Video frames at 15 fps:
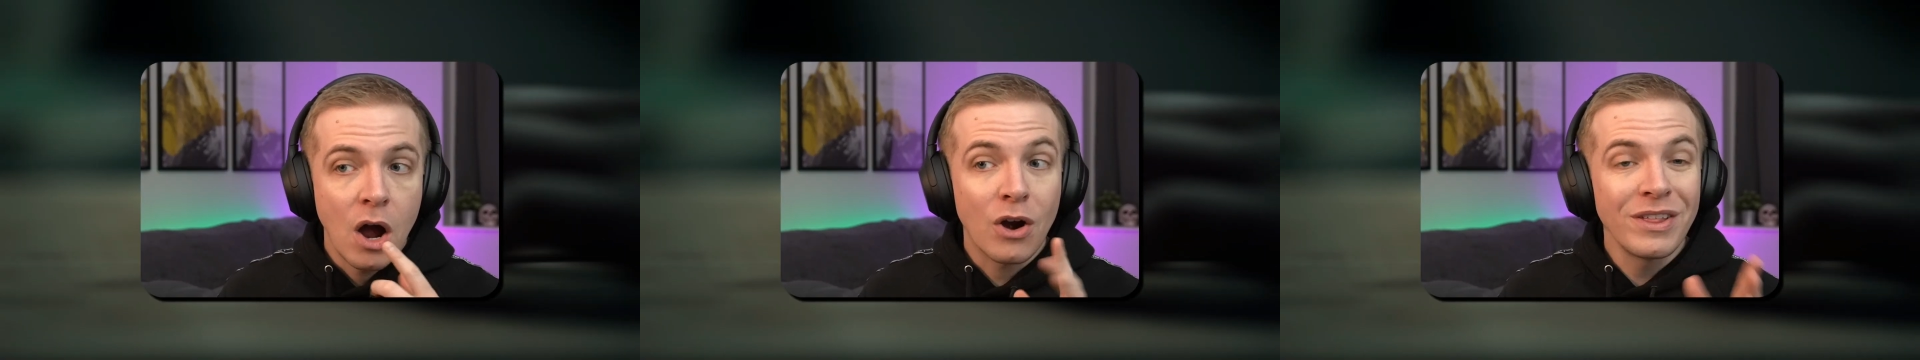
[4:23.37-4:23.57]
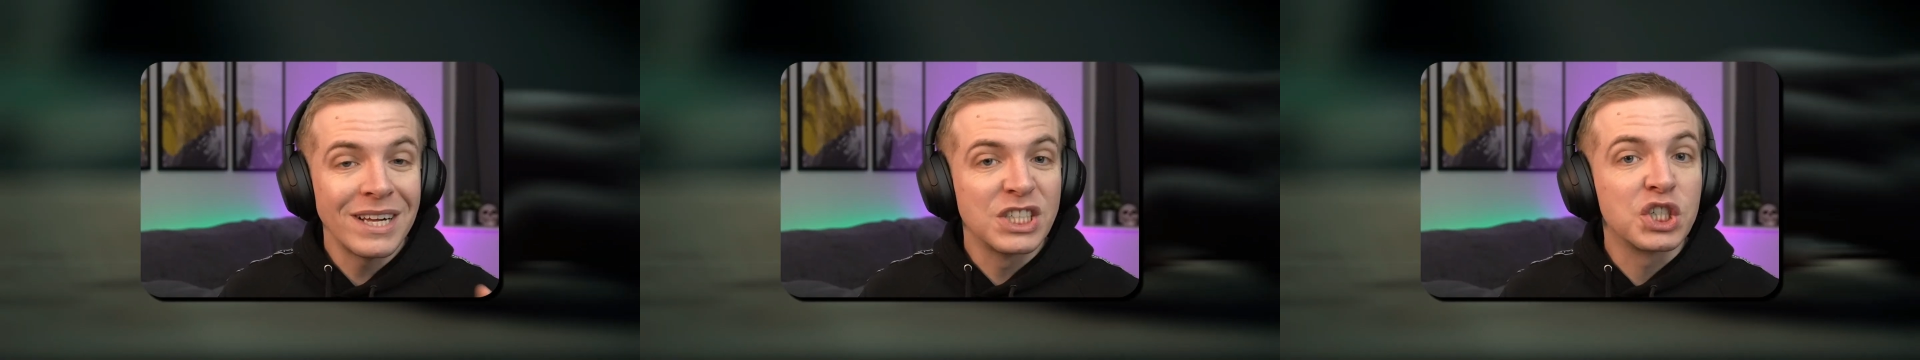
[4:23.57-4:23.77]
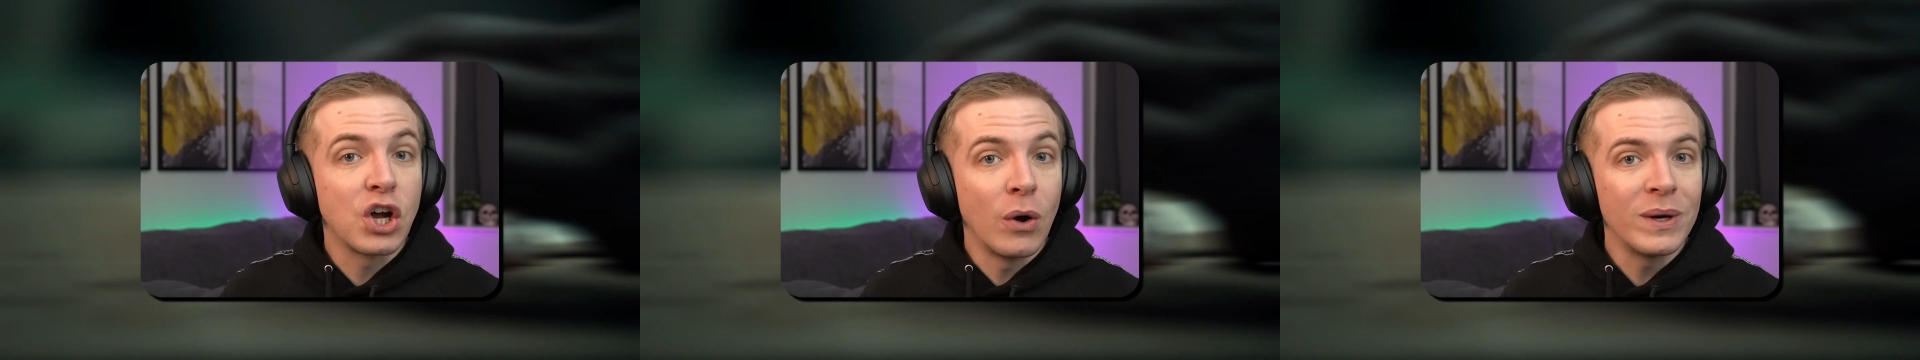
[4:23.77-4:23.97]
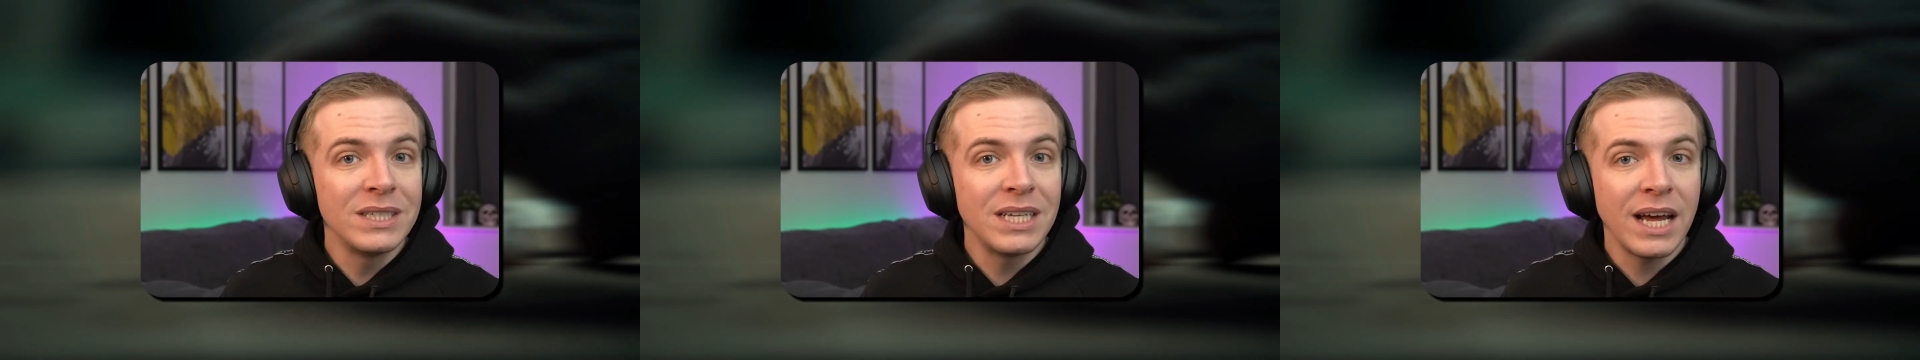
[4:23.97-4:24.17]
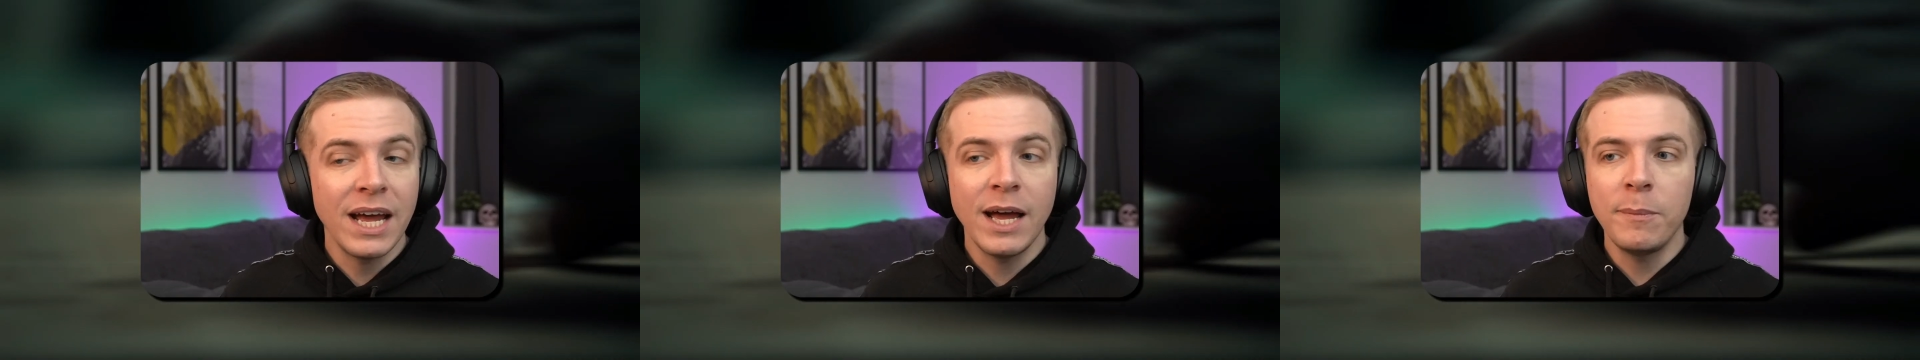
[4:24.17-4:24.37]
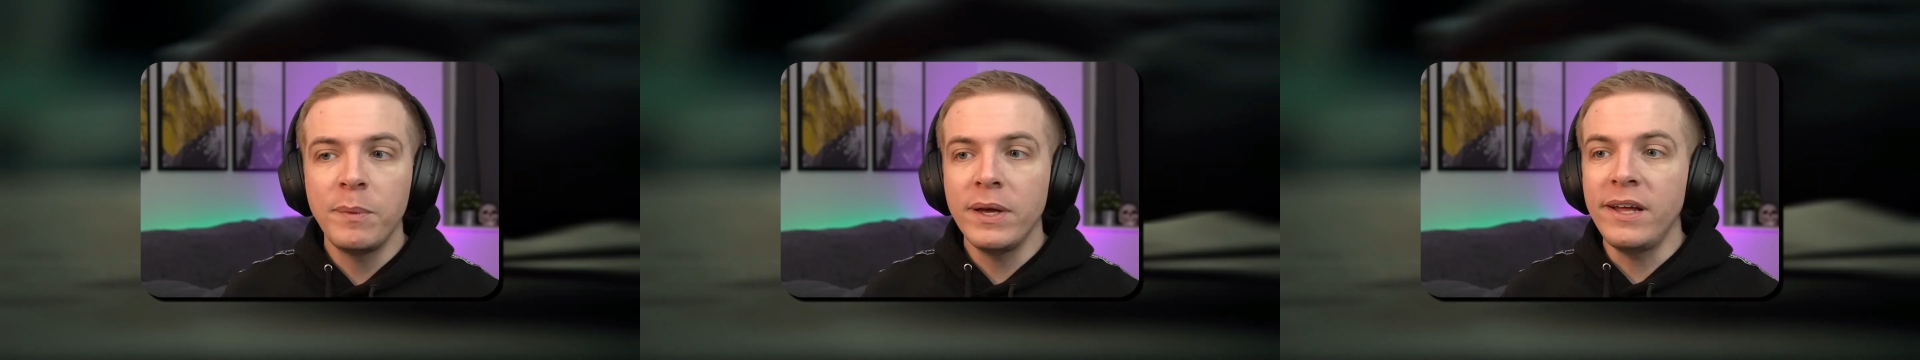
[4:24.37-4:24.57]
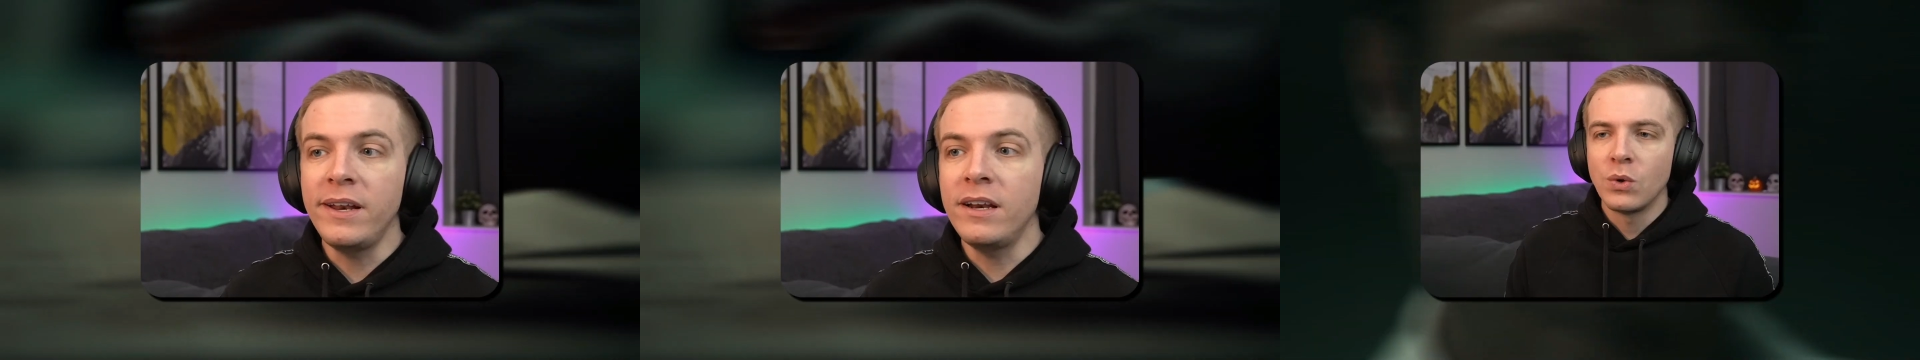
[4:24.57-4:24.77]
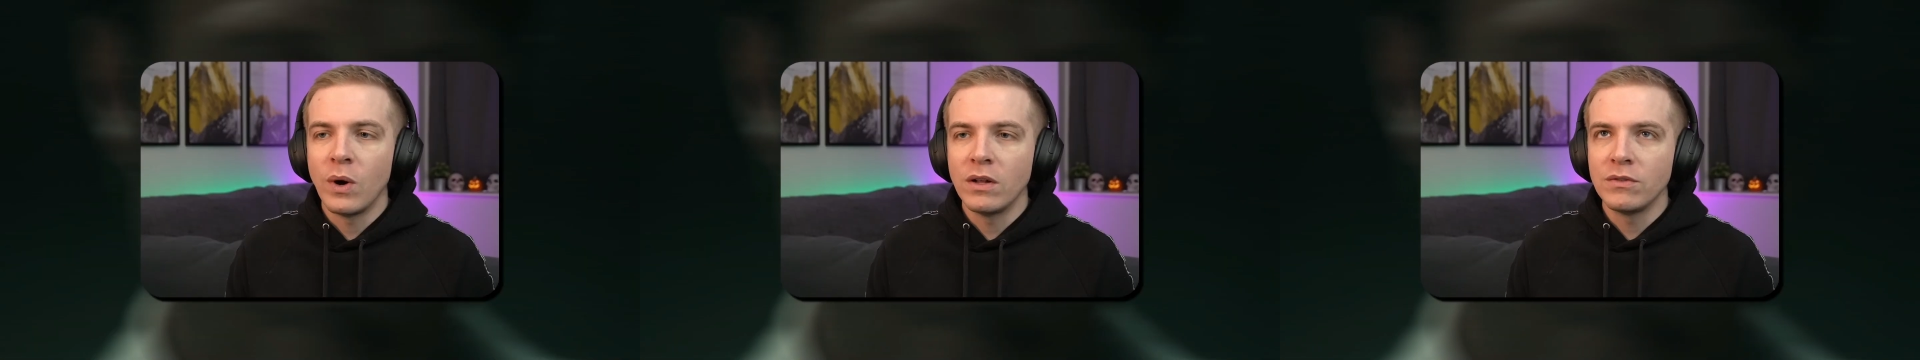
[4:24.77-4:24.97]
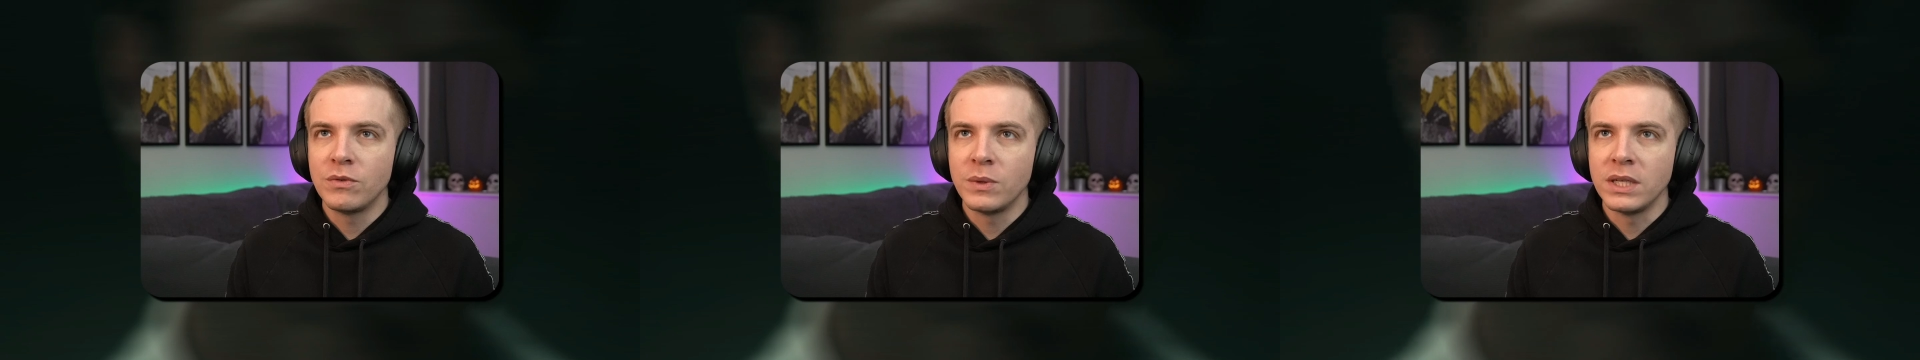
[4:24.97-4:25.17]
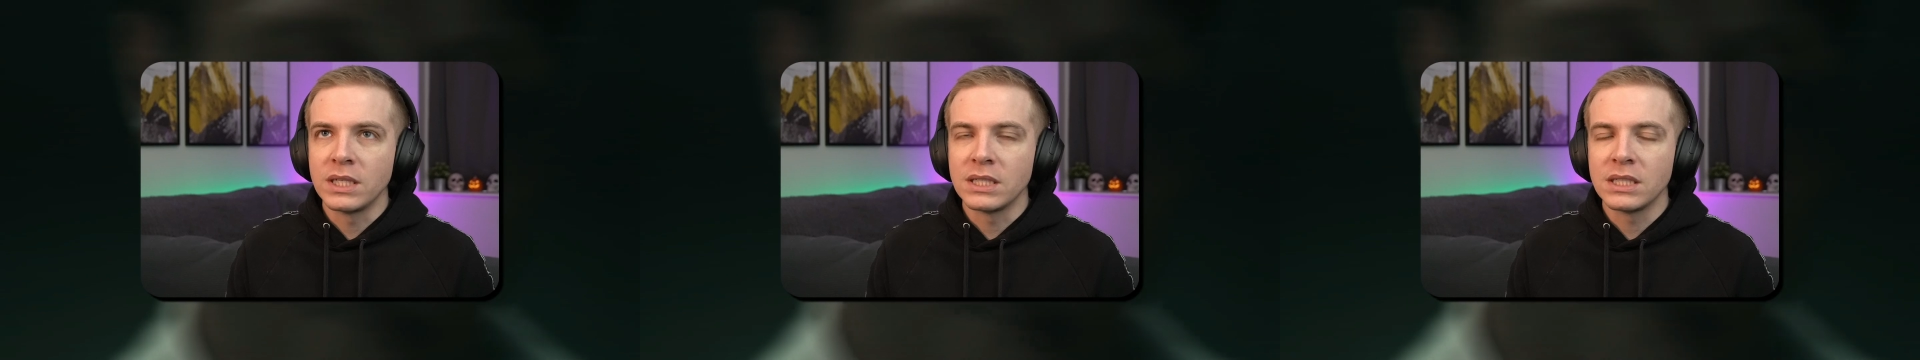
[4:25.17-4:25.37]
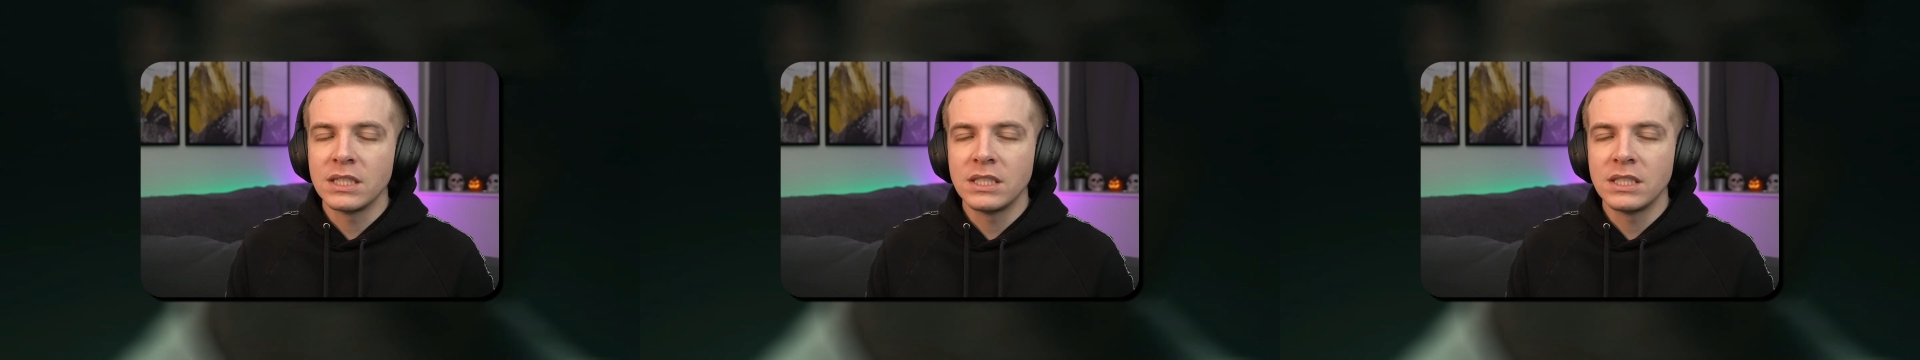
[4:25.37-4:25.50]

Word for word: or that's going to happen? 12 weeks.